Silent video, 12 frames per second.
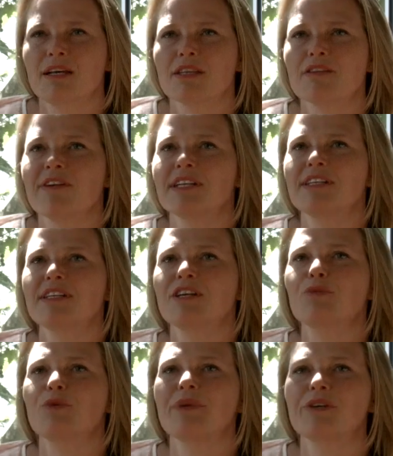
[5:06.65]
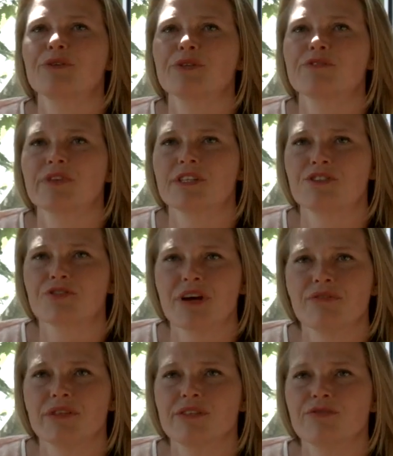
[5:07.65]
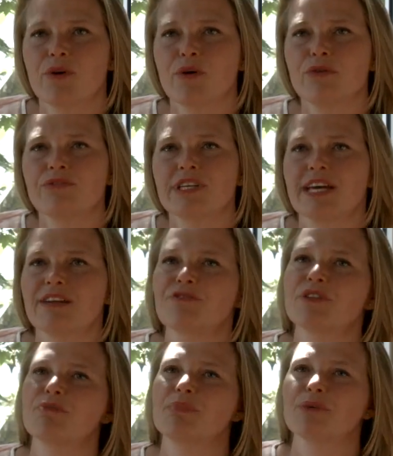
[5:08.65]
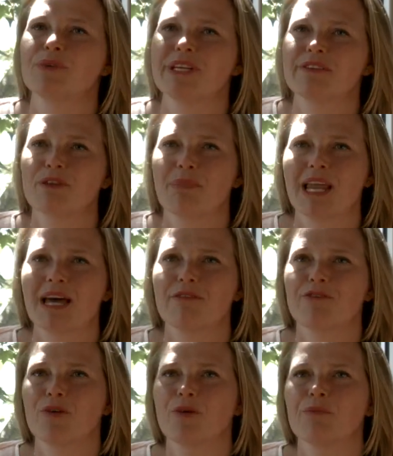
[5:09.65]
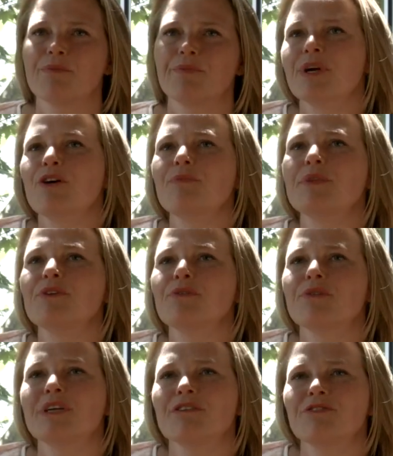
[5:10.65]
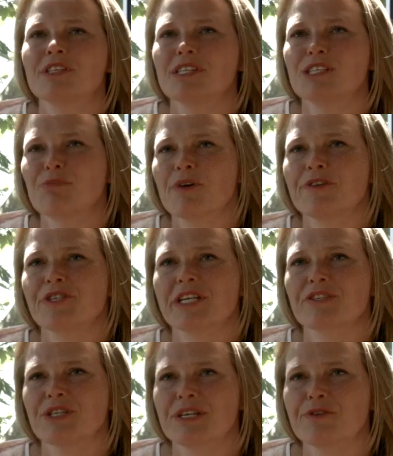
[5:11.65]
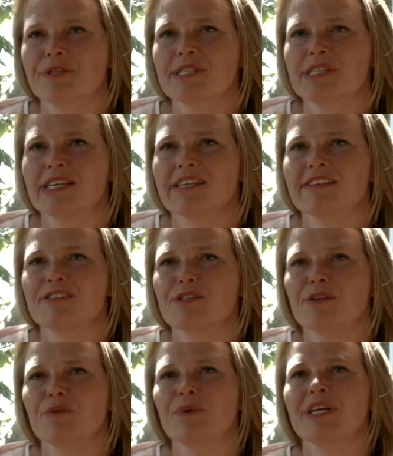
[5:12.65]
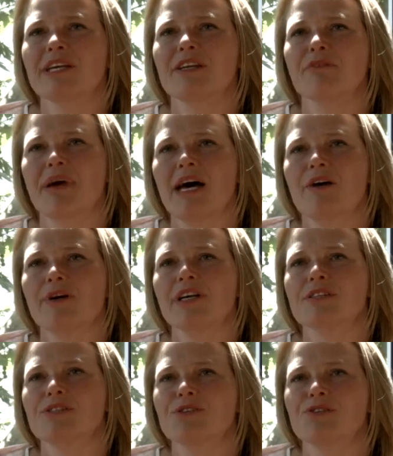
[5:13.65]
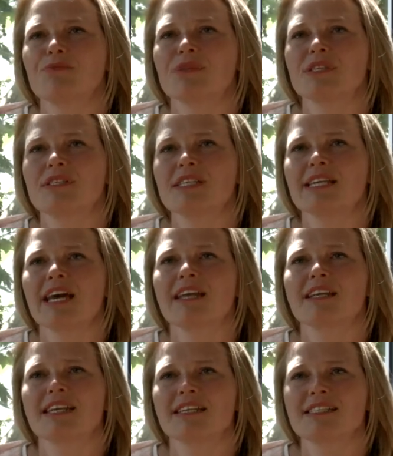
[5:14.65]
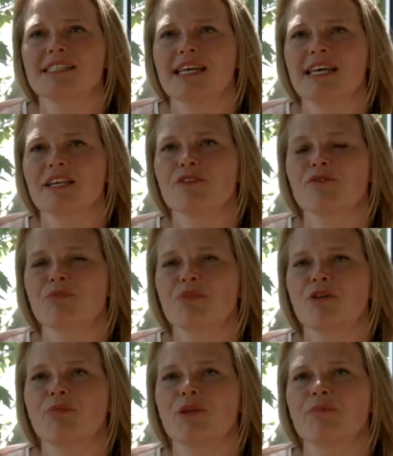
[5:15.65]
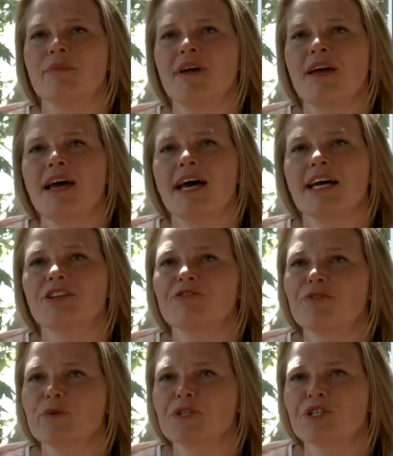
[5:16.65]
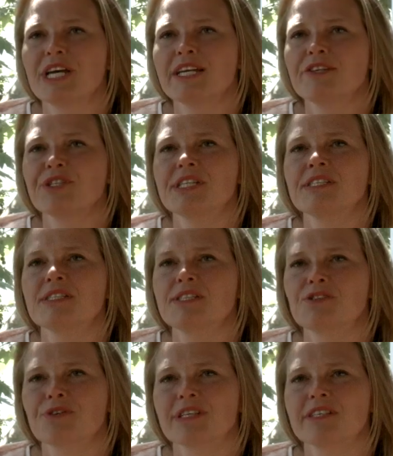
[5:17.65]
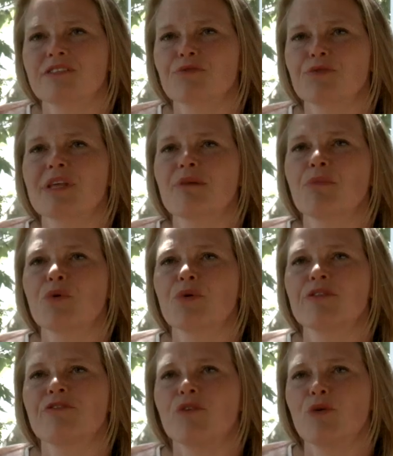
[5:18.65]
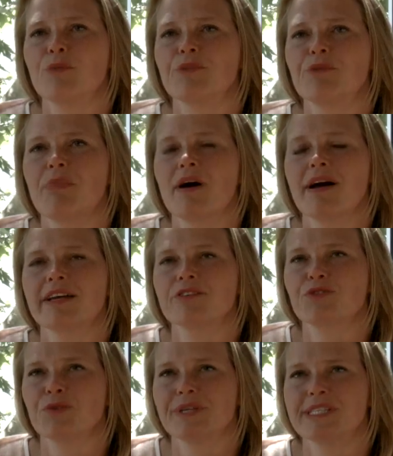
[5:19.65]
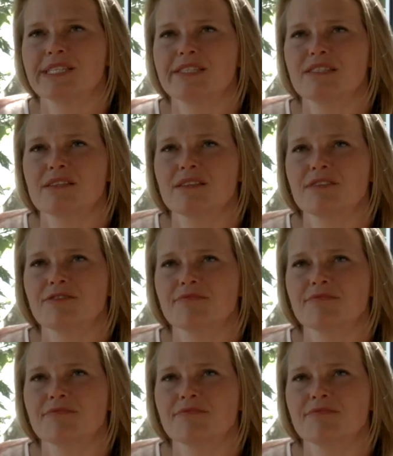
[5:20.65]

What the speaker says: The funding will be used for the travel involved and for the building of the platform. We hope that you'll give to this project generously so that we can empower consumers to gain an understanding of the problem and to force change in industry through their more informed buying choices.